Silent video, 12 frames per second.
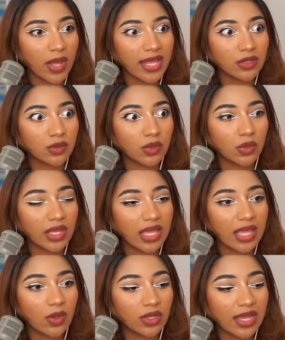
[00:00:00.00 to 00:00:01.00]
What
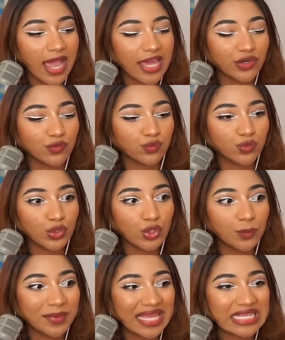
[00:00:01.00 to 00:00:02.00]
kind of
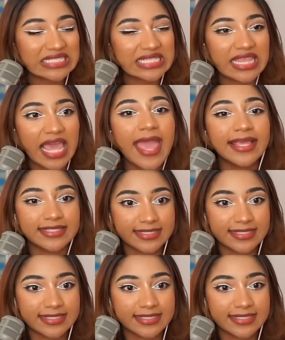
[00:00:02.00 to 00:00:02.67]
room is this?